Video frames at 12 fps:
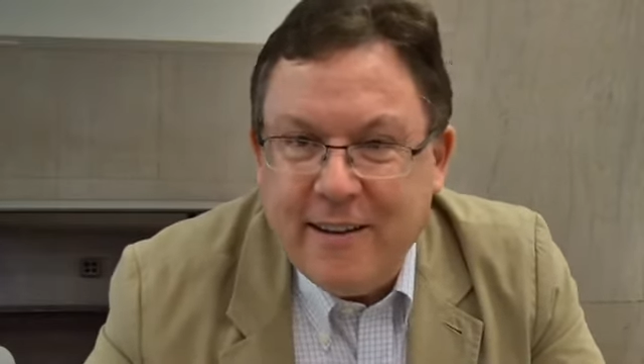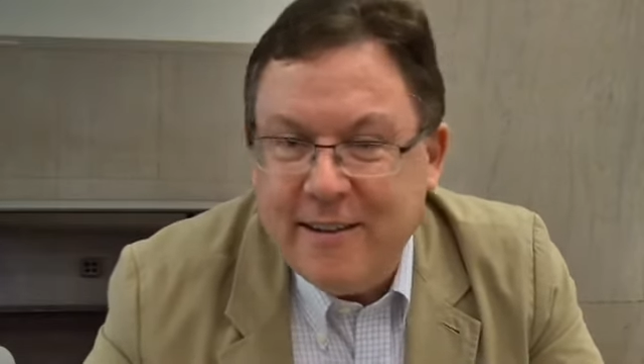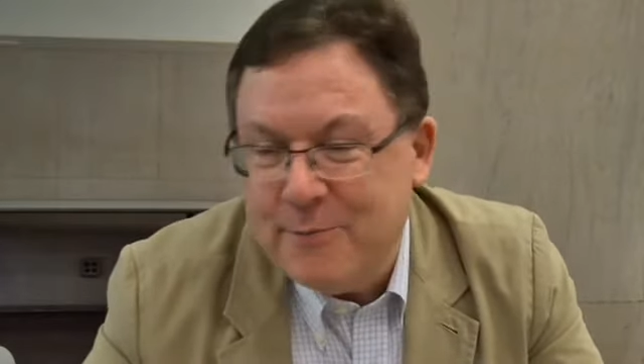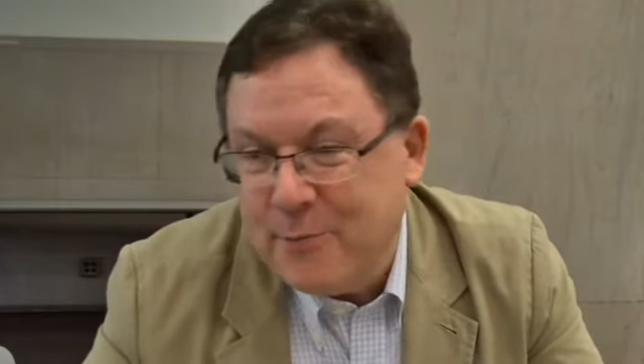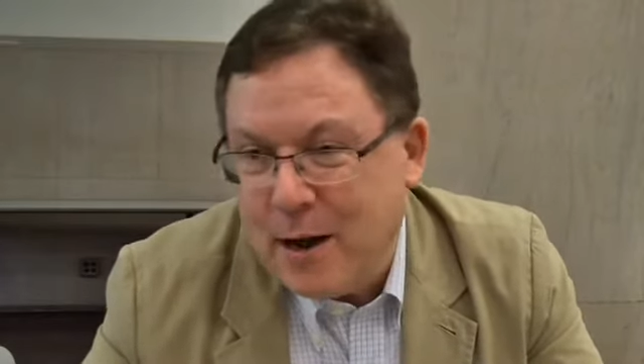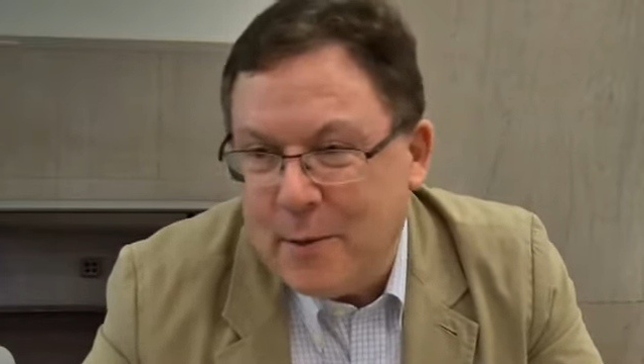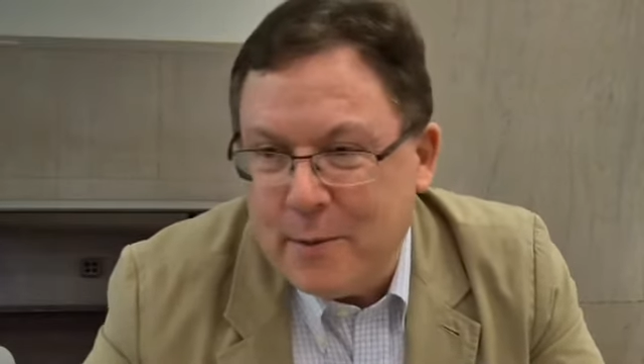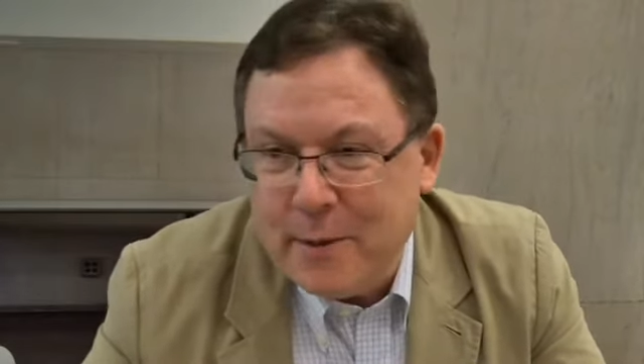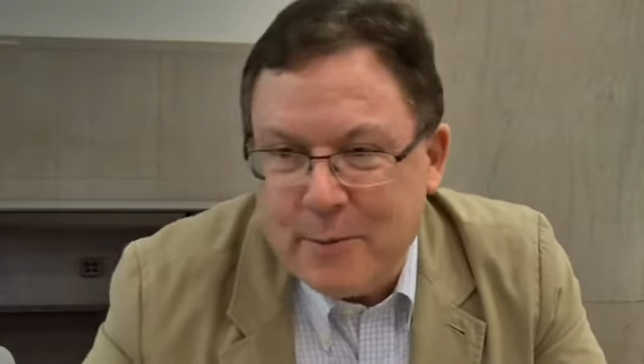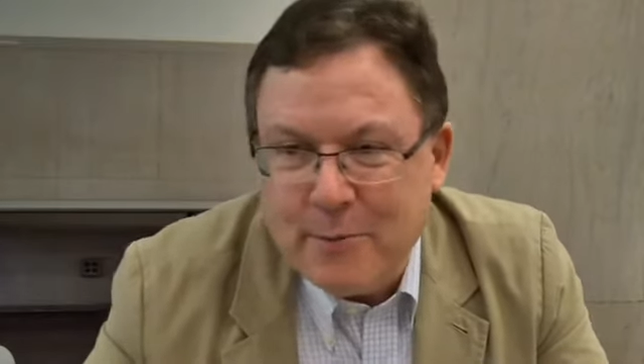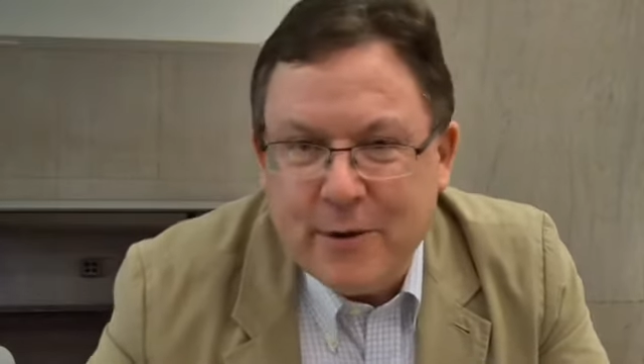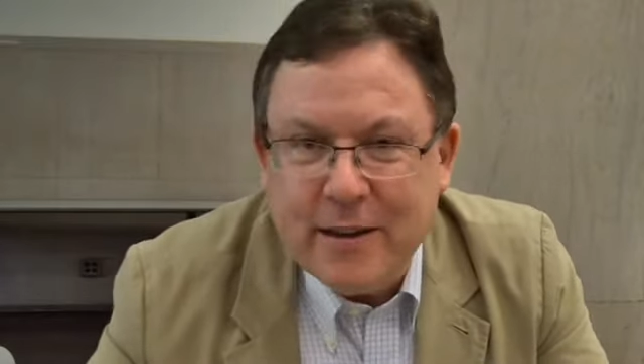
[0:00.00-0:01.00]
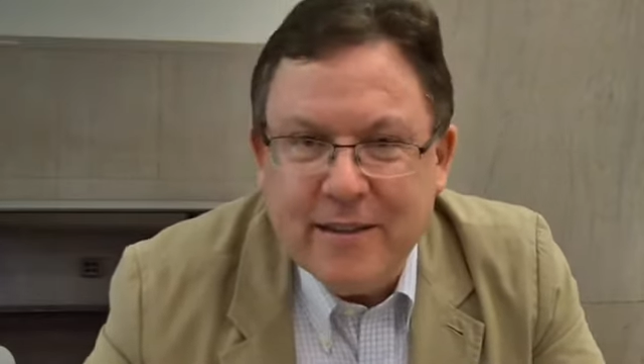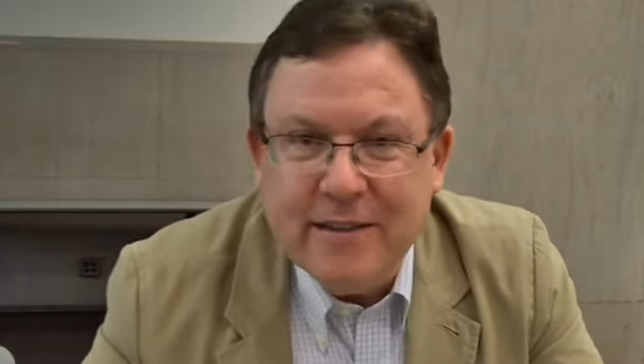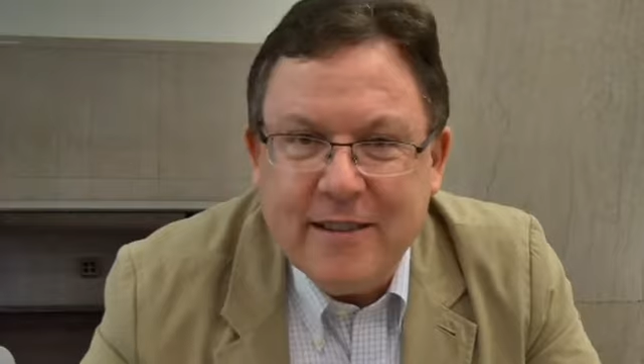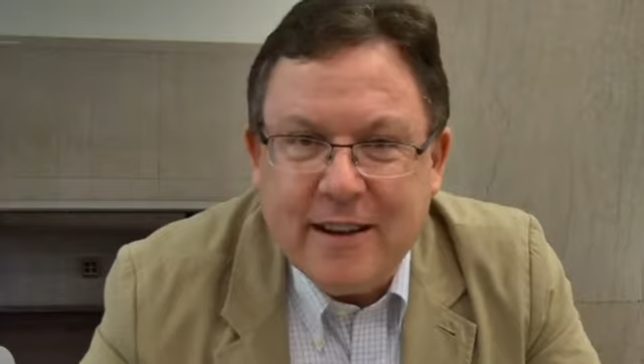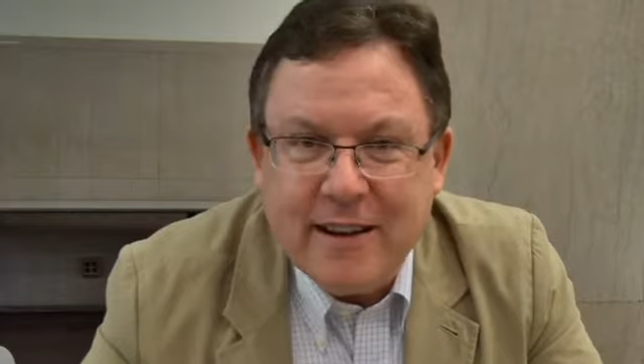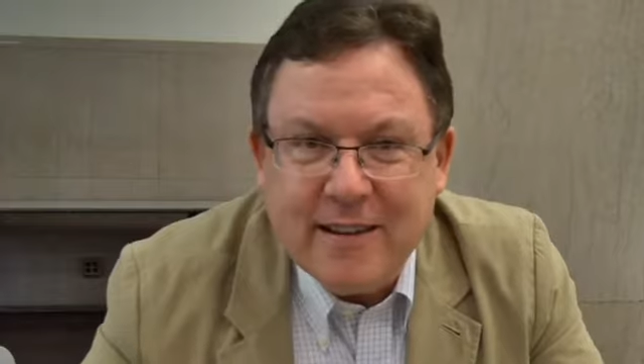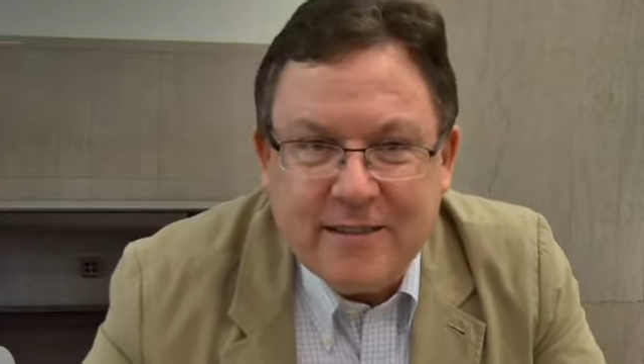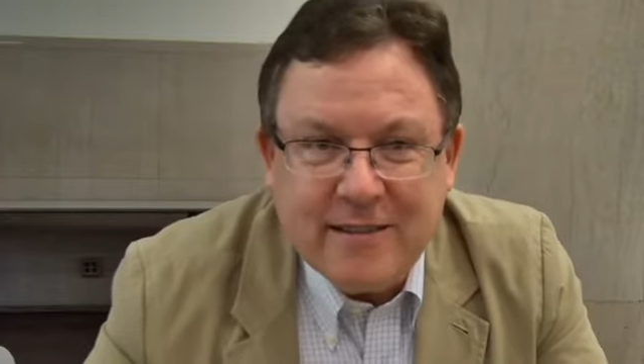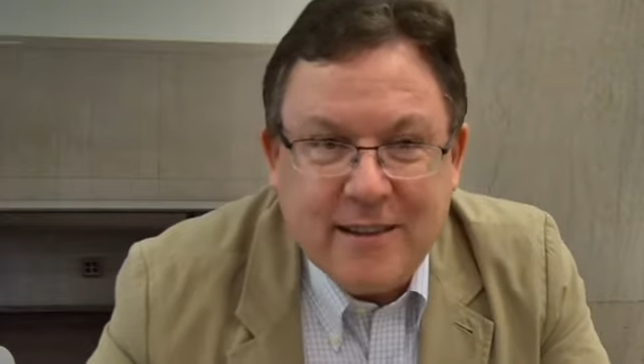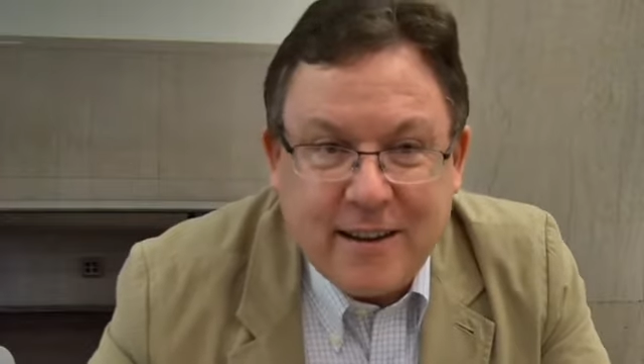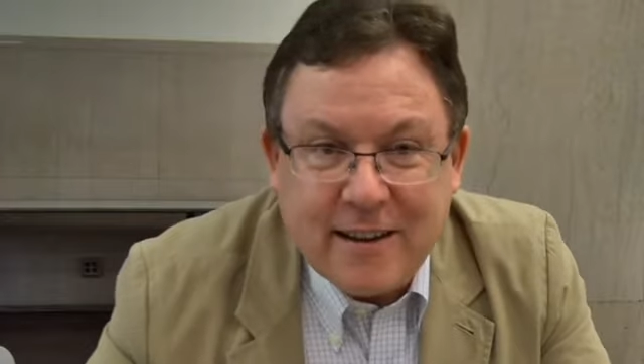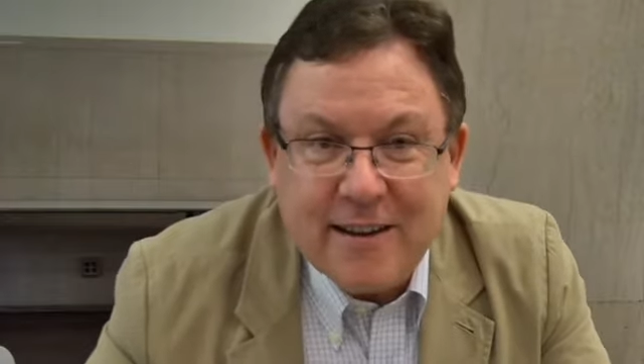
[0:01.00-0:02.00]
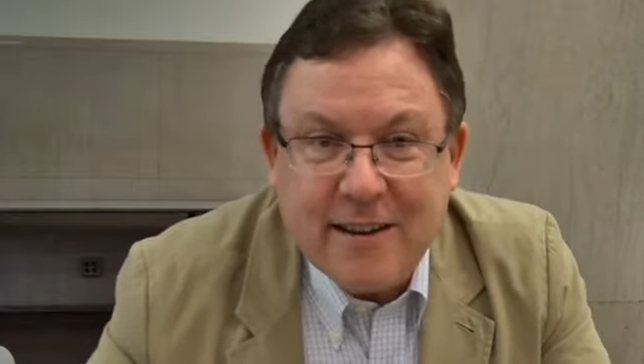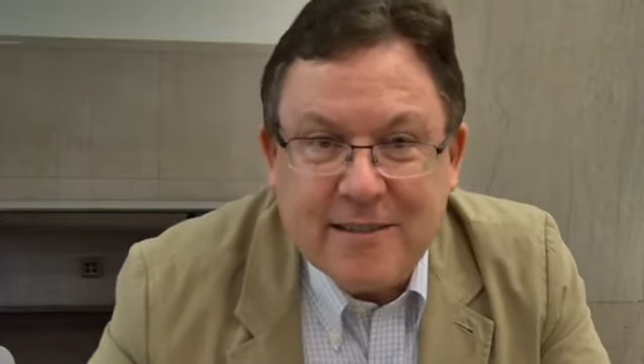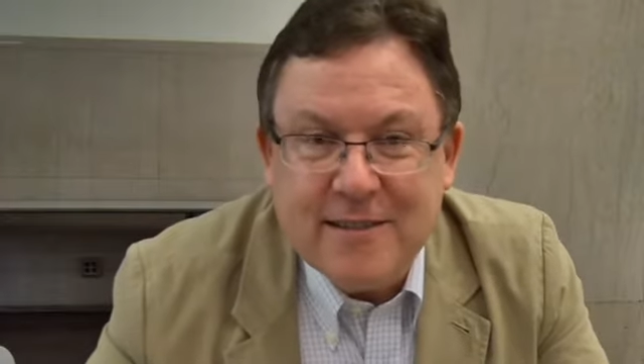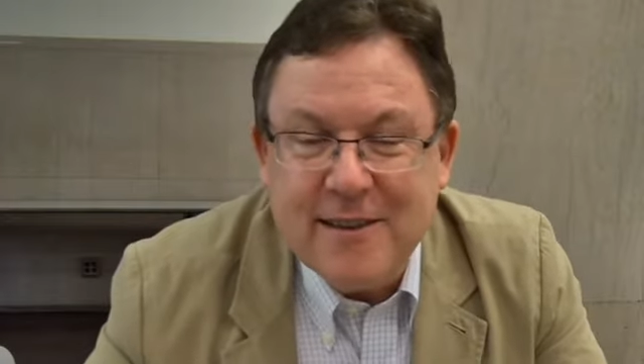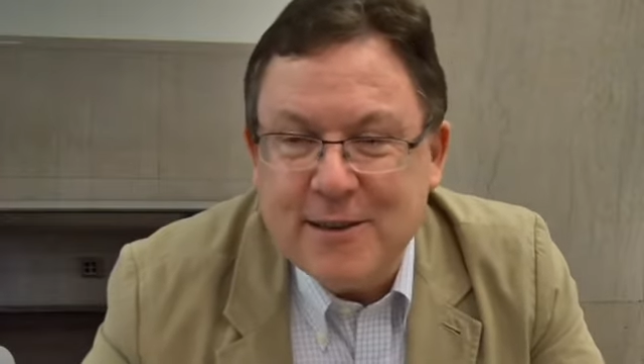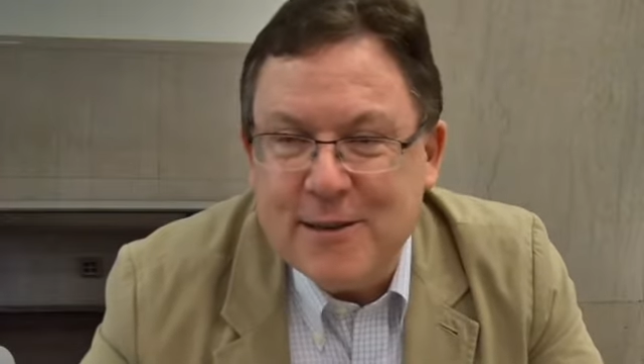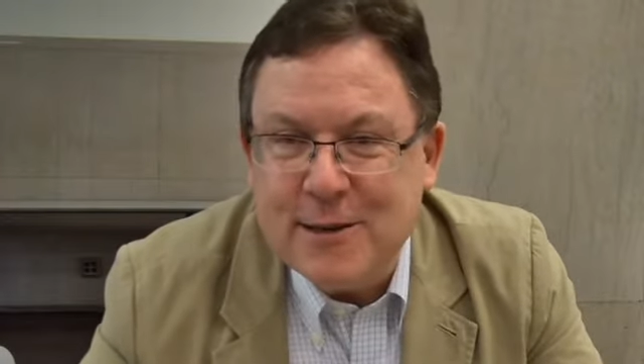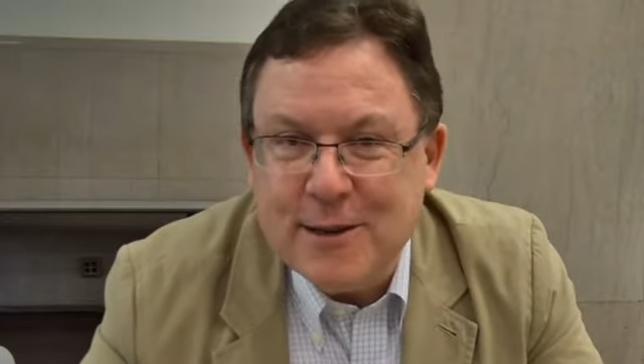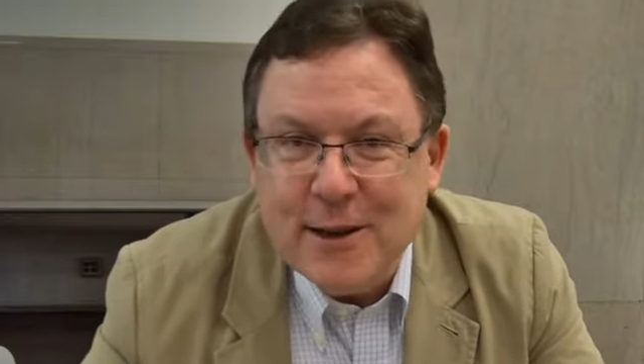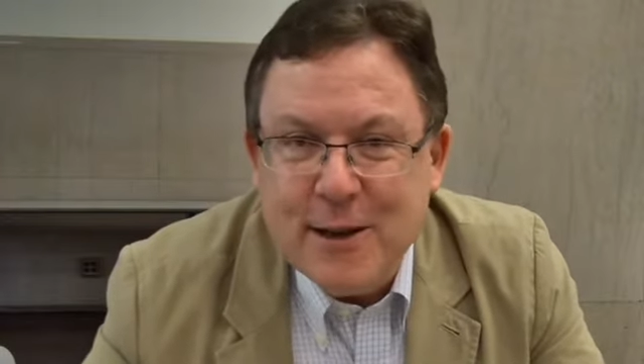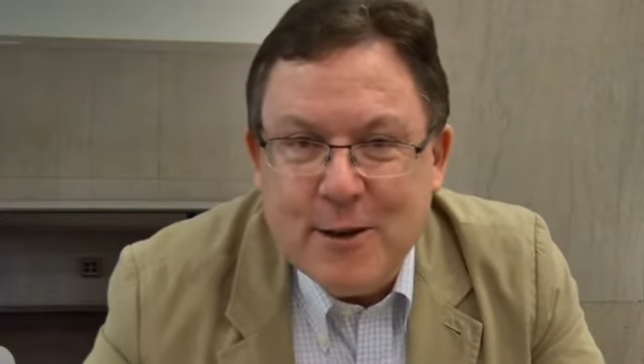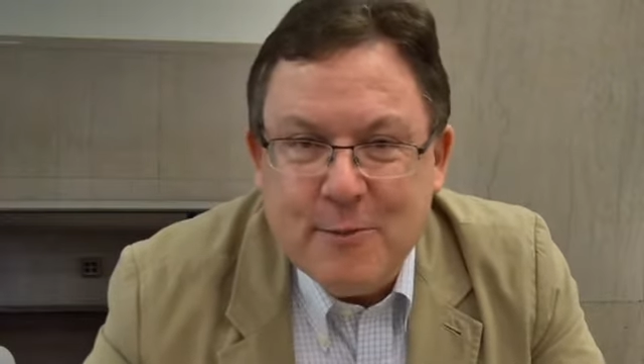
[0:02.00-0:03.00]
He's probably a pretty good diagnostician,